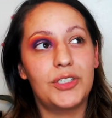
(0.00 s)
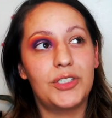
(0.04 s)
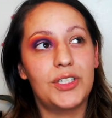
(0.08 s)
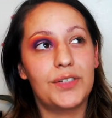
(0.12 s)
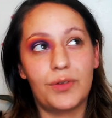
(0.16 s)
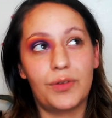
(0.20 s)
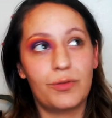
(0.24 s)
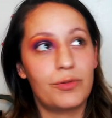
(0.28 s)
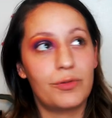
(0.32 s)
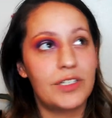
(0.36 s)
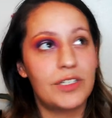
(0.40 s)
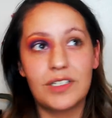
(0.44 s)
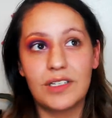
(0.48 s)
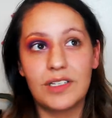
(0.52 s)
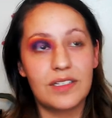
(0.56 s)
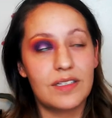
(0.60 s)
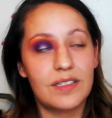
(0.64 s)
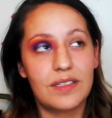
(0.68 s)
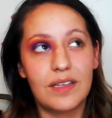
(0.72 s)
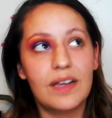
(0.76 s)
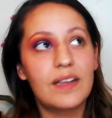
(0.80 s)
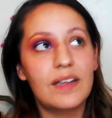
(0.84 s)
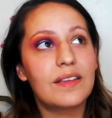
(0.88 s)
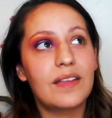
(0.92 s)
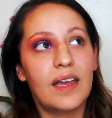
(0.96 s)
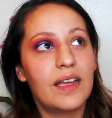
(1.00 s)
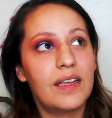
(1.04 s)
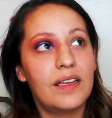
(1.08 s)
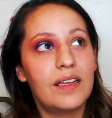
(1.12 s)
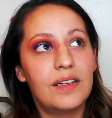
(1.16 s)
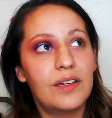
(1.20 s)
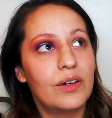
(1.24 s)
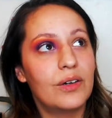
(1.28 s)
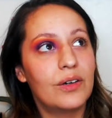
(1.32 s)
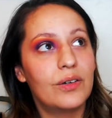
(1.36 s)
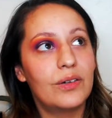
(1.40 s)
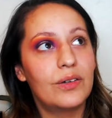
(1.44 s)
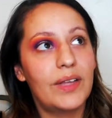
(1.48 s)
different reasons like that, you
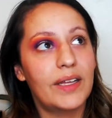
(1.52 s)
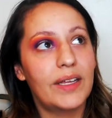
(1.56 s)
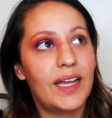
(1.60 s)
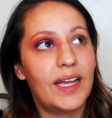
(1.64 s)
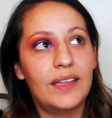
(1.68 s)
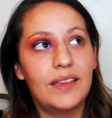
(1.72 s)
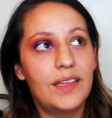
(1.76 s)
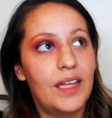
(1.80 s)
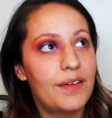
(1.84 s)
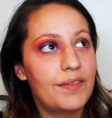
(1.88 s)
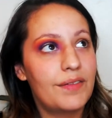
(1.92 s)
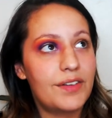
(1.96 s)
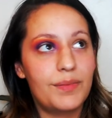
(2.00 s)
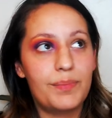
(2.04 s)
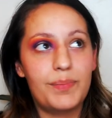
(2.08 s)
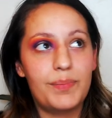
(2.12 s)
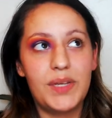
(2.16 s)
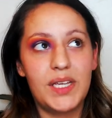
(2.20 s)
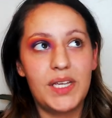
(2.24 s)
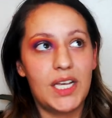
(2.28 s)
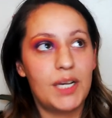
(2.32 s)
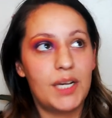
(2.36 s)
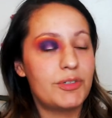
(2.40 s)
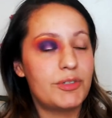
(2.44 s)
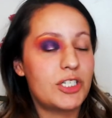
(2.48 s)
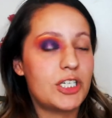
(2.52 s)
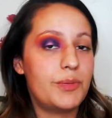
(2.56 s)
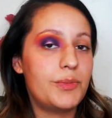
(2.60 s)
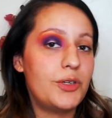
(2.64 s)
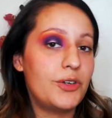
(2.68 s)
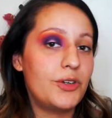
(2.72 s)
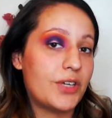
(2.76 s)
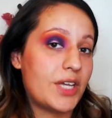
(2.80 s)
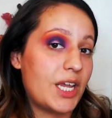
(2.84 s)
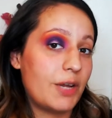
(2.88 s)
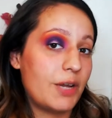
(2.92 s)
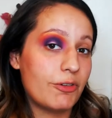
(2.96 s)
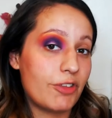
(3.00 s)
know? Like, I loved being able to
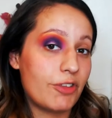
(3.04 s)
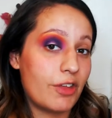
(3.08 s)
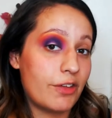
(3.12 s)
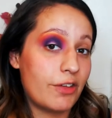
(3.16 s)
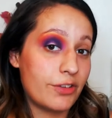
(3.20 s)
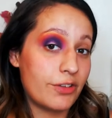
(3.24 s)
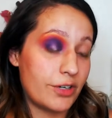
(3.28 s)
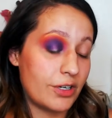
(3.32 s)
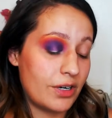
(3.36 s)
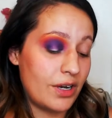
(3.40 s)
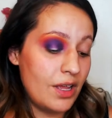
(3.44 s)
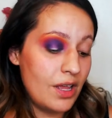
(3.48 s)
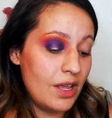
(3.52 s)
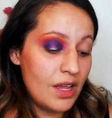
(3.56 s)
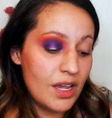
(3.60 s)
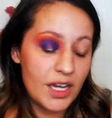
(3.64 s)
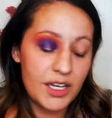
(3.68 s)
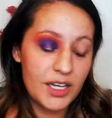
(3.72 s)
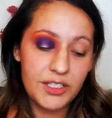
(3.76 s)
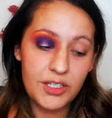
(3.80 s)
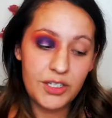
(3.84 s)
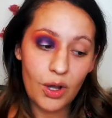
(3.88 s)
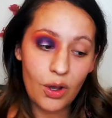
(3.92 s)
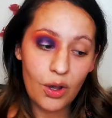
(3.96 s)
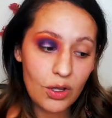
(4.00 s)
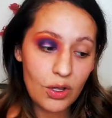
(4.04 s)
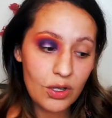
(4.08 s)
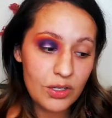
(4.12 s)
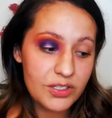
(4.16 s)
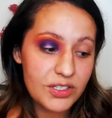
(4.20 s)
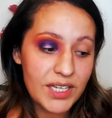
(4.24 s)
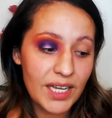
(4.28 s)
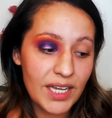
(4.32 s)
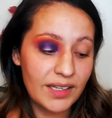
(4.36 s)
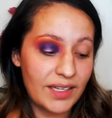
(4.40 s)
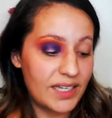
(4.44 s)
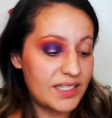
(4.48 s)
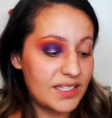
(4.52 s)
communicate with other adults.
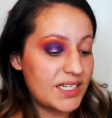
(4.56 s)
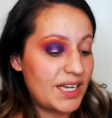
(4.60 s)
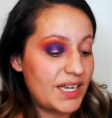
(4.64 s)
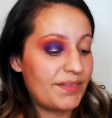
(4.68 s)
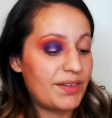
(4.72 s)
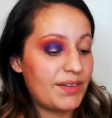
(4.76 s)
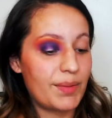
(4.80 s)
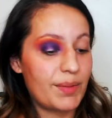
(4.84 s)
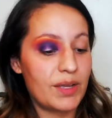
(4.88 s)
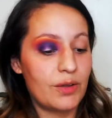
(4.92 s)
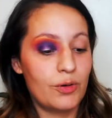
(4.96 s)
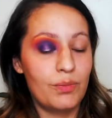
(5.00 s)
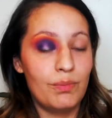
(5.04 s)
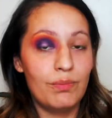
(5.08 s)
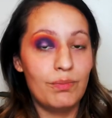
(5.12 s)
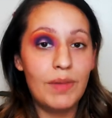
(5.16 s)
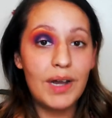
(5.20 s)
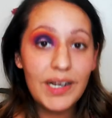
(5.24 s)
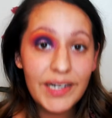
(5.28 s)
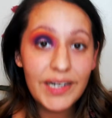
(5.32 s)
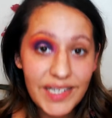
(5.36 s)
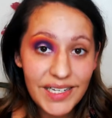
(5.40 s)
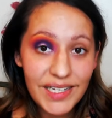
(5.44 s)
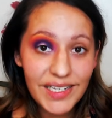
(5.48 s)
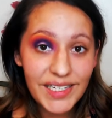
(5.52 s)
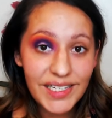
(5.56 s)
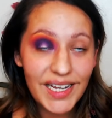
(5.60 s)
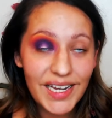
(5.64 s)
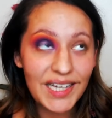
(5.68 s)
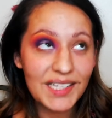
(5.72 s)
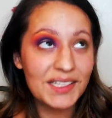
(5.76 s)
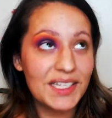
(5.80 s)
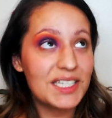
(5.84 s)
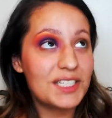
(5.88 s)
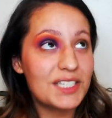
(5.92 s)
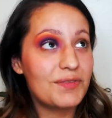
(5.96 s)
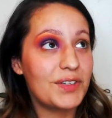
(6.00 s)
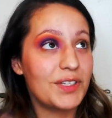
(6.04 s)
I liked having my own money. I
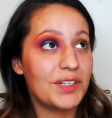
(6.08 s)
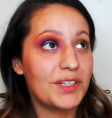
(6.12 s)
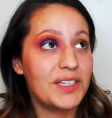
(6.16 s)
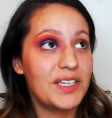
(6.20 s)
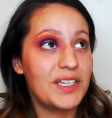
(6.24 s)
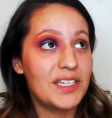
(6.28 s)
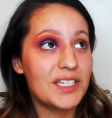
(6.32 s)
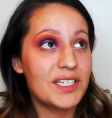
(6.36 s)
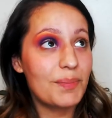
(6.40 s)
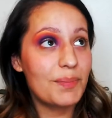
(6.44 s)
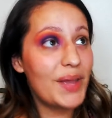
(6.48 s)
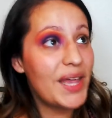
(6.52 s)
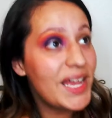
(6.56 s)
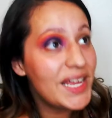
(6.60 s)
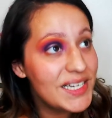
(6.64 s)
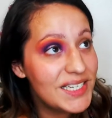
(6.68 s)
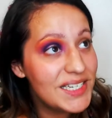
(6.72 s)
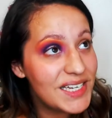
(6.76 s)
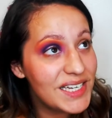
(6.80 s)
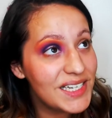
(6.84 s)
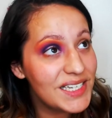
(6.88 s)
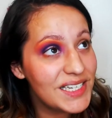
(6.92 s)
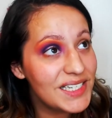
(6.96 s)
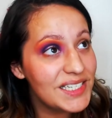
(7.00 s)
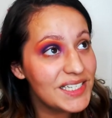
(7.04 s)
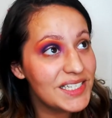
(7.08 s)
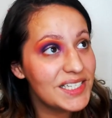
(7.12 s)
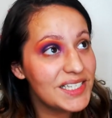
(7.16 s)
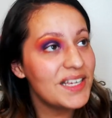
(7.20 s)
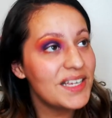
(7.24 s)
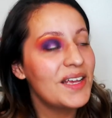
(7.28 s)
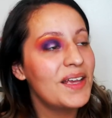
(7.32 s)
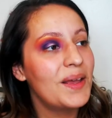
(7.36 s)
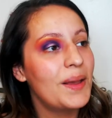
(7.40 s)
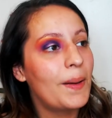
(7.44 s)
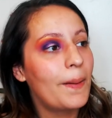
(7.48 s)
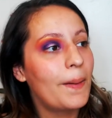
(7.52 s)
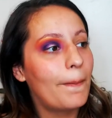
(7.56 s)
liked feeling independent,
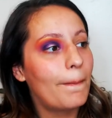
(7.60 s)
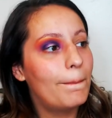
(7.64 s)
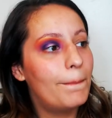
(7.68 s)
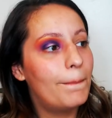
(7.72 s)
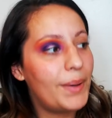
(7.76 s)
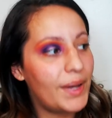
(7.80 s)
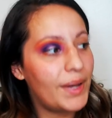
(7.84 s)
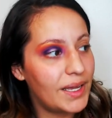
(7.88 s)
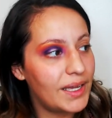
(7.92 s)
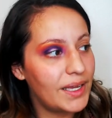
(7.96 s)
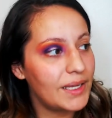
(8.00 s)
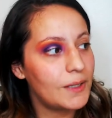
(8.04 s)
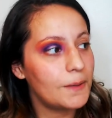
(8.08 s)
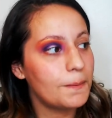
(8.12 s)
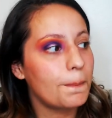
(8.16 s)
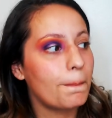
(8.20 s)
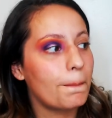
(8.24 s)
but